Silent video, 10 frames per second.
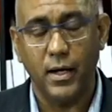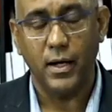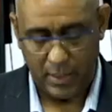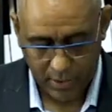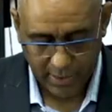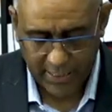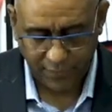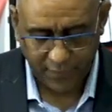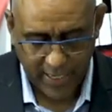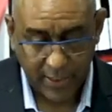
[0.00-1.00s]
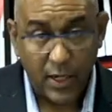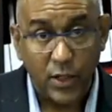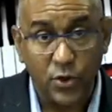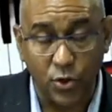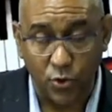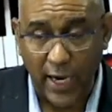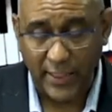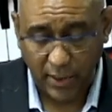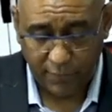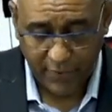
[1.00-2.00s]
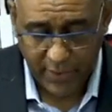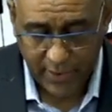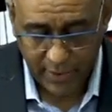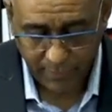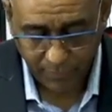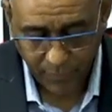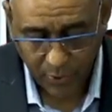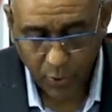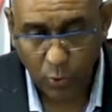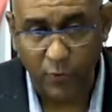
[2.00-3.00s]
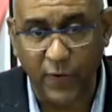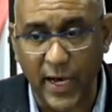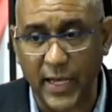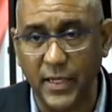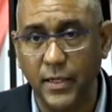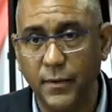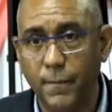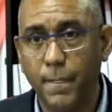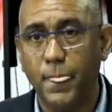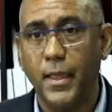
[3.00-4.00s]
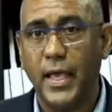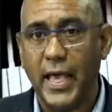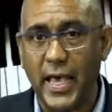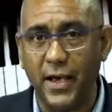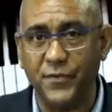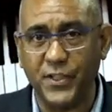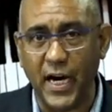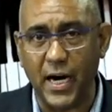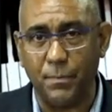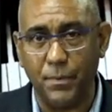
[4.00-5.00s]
And that's fine. To the right of E, we find F sharp.